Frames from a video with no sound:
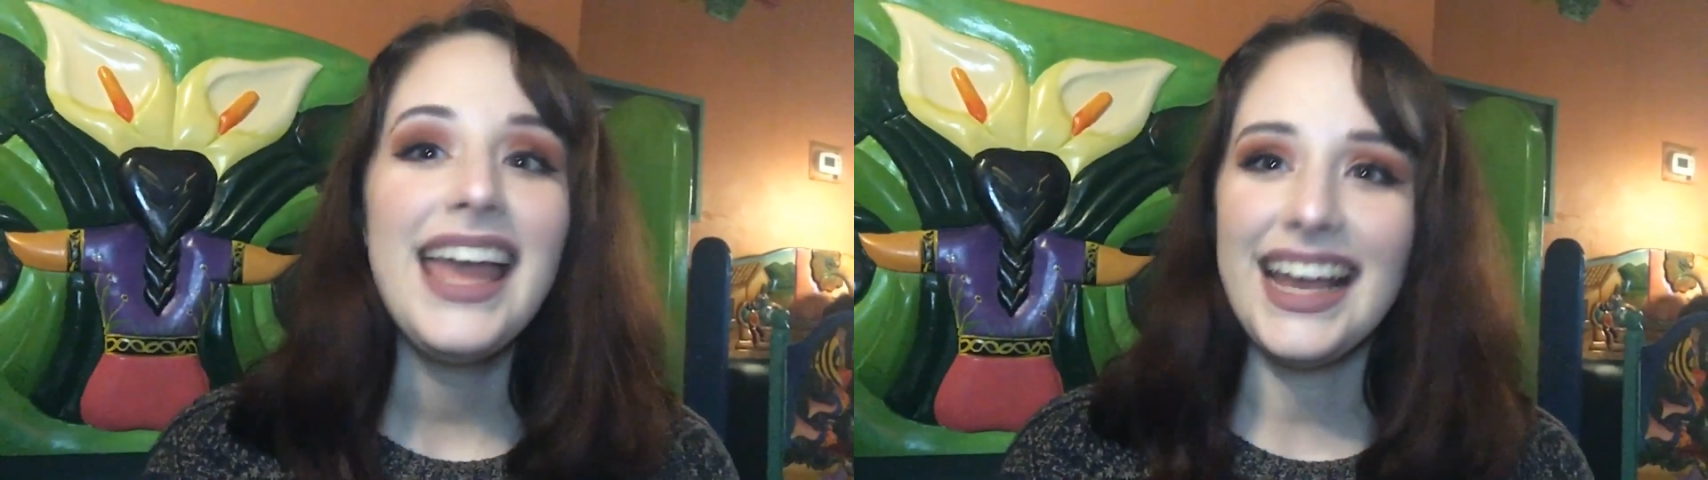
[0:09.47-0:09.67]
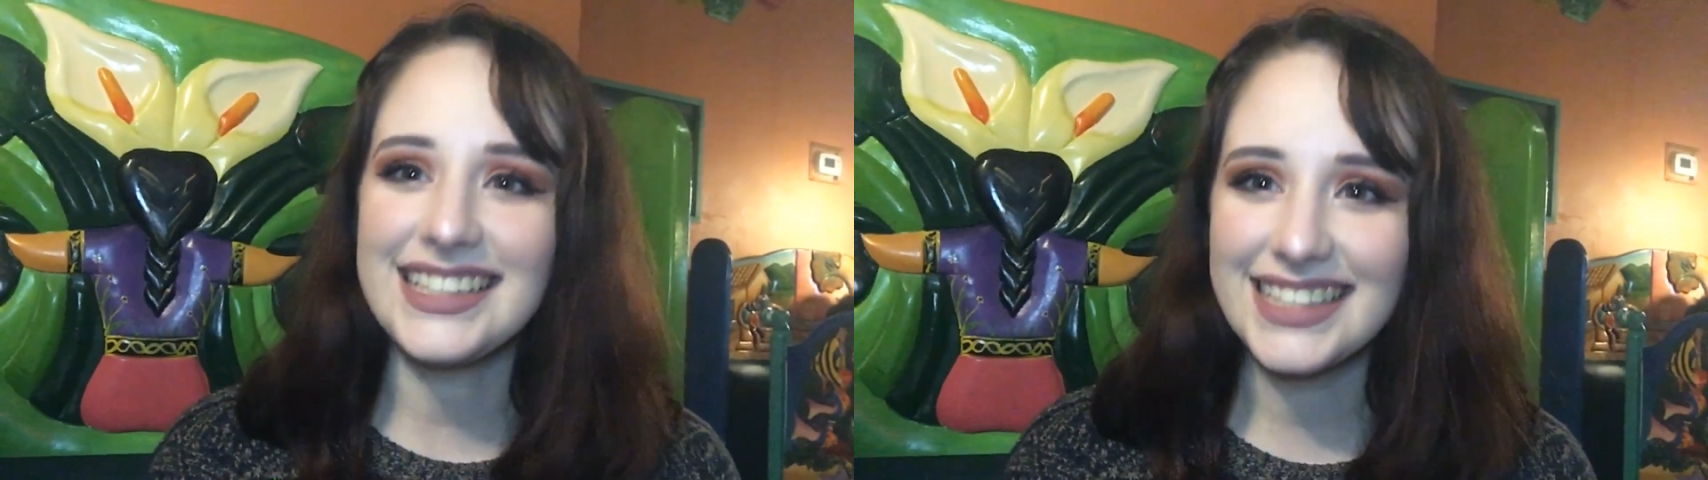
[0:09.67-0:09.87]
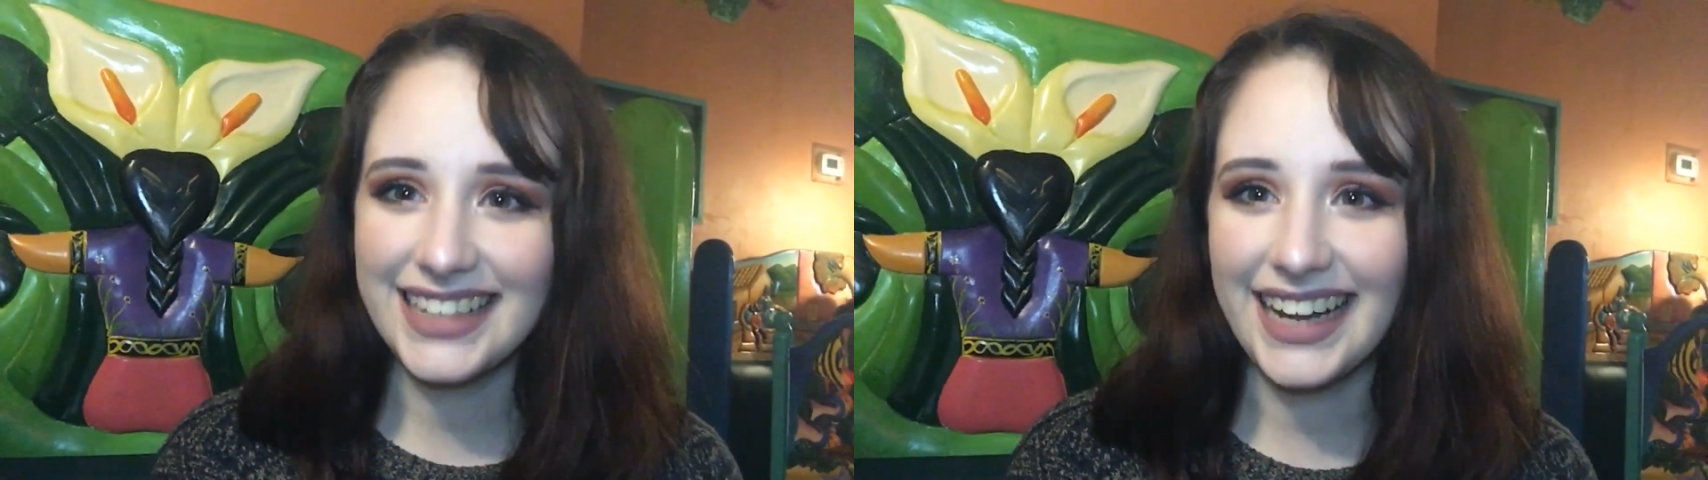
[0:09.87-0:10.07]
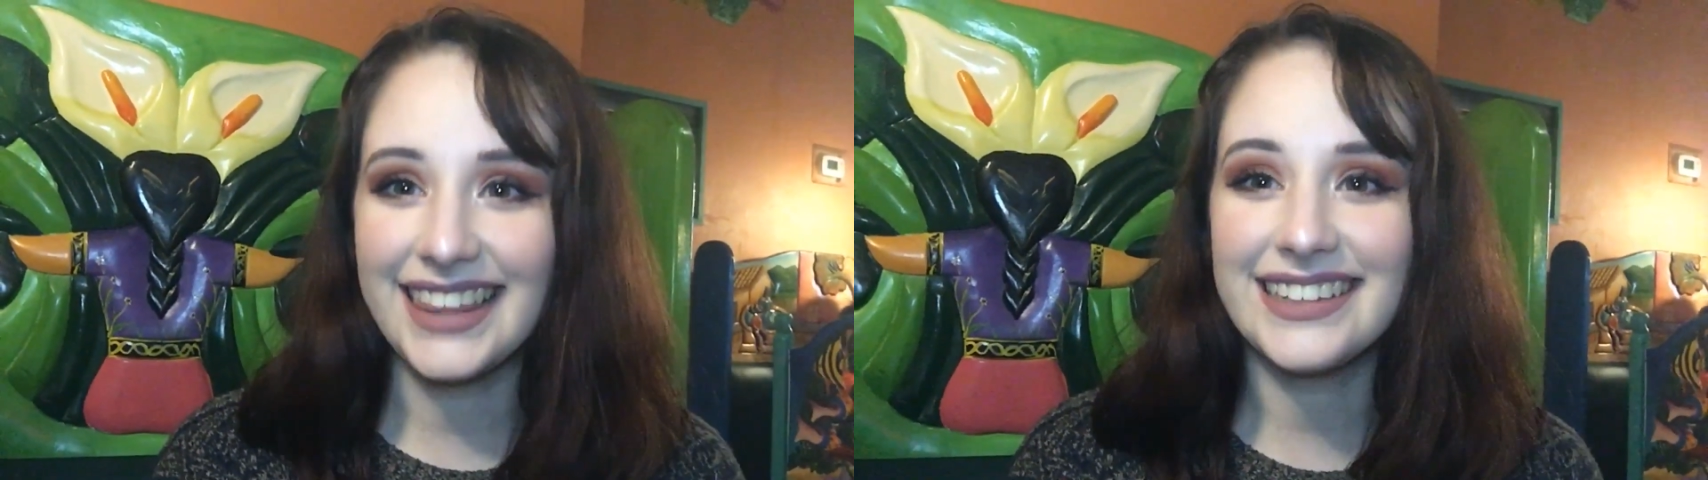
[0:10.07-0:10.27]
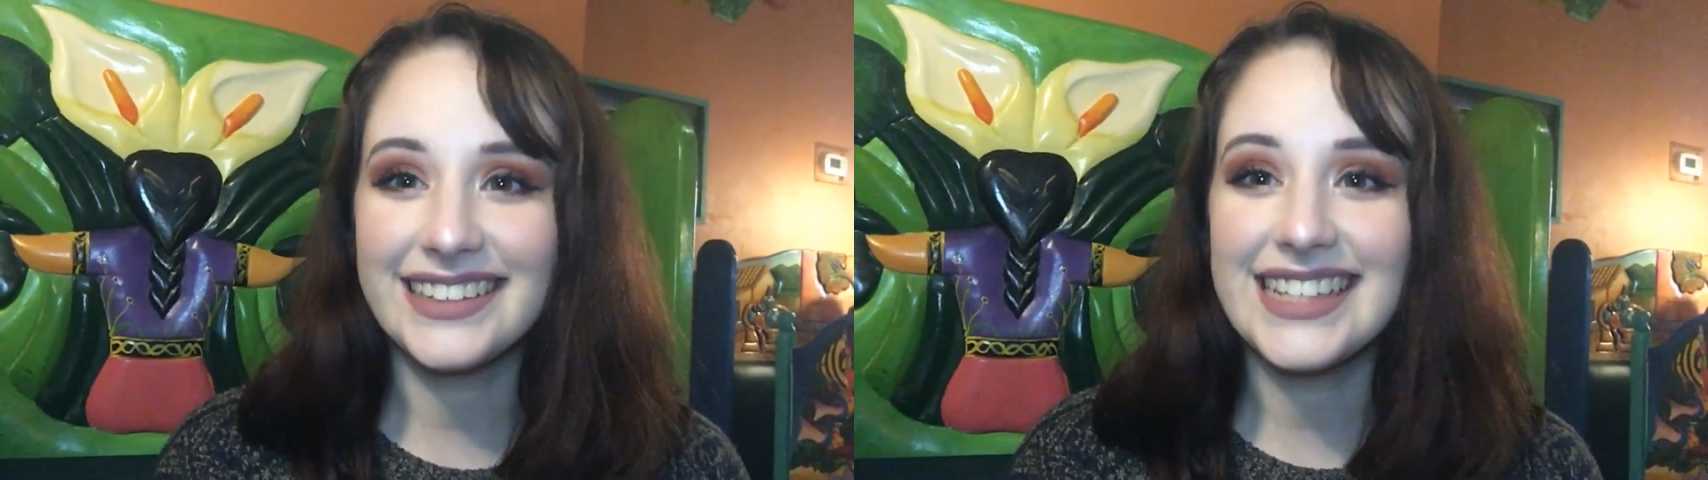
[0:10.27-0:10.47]
and
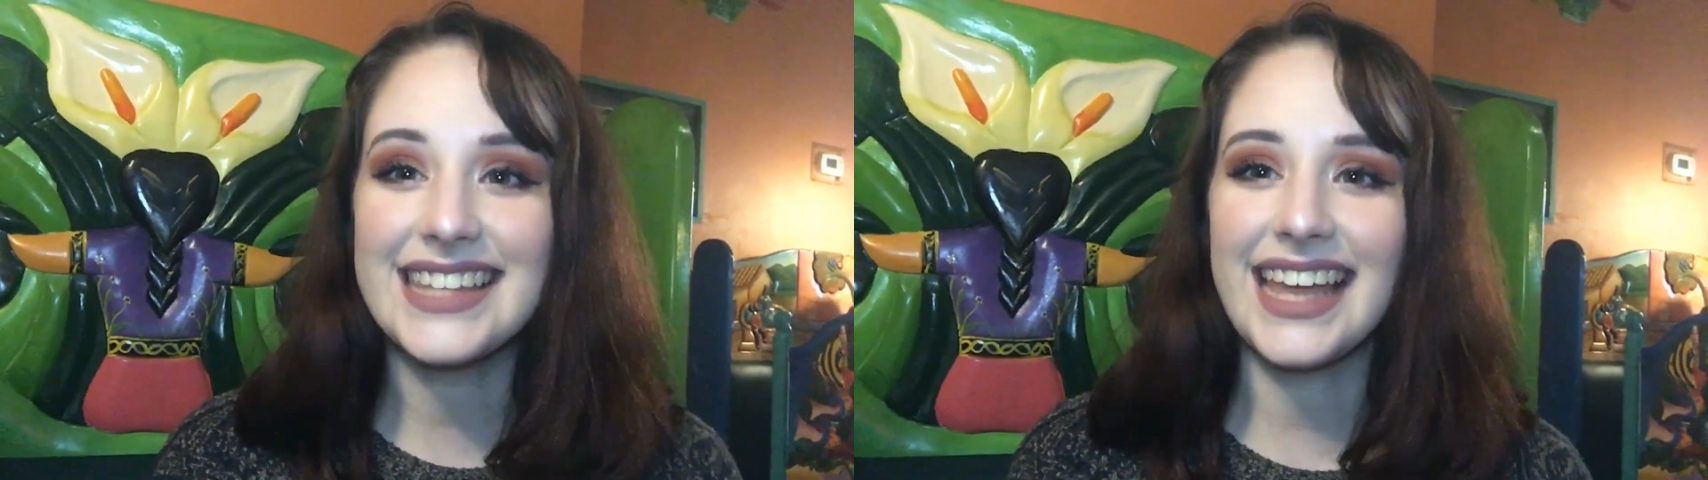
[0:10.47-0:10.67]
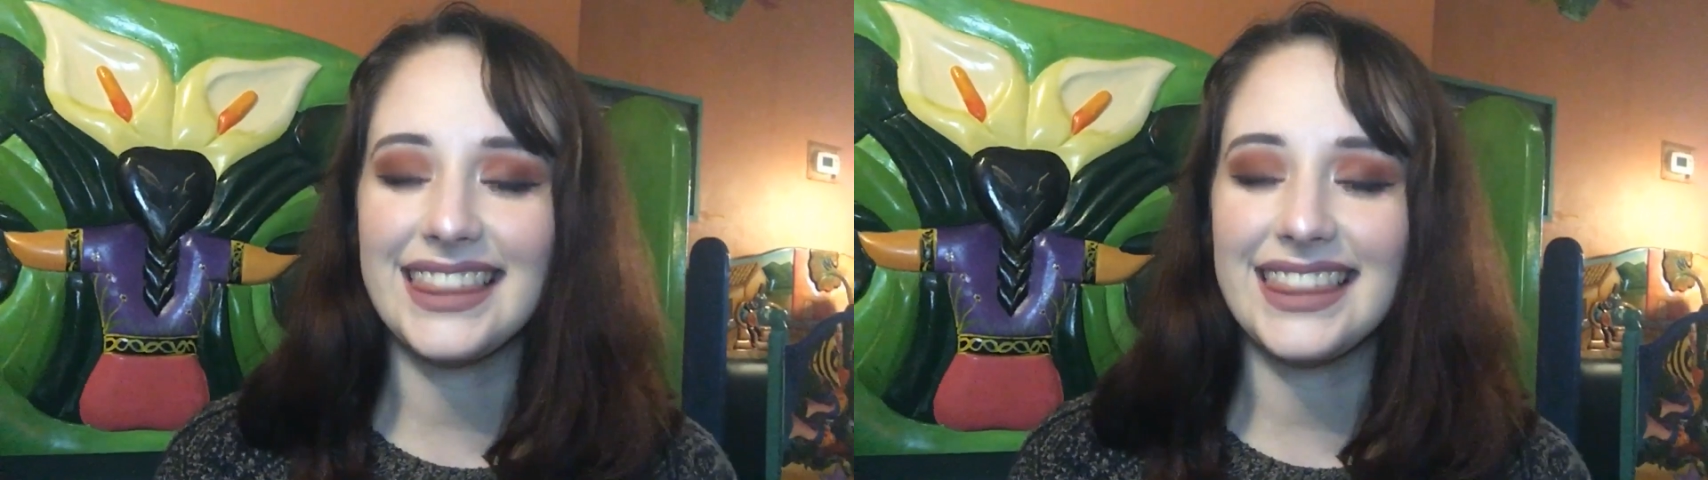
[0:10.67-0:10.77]
tonight there is a